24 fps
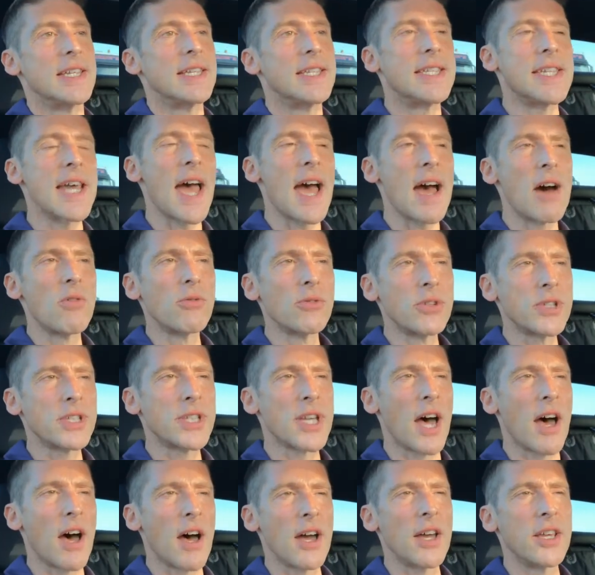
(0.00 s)

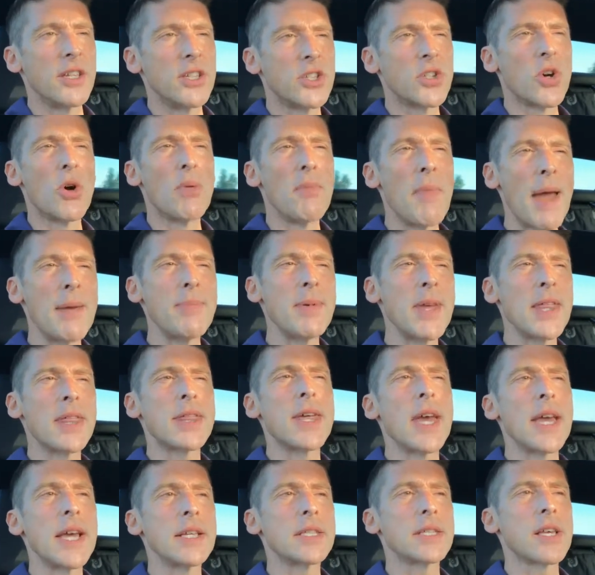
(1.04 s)
downsides or maybe
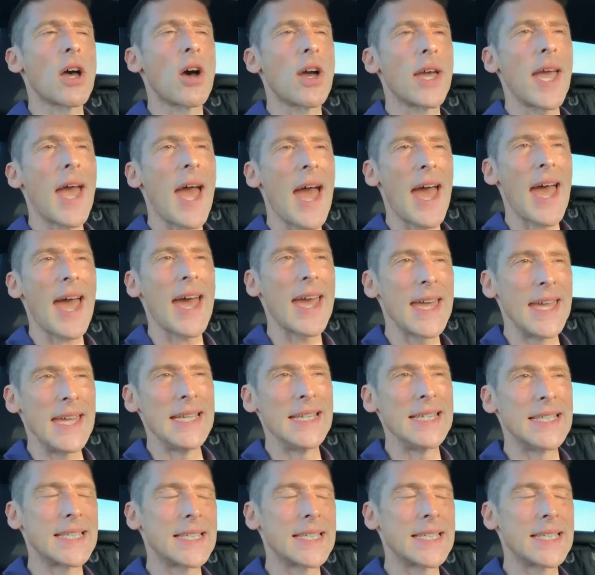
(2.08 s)
things I hate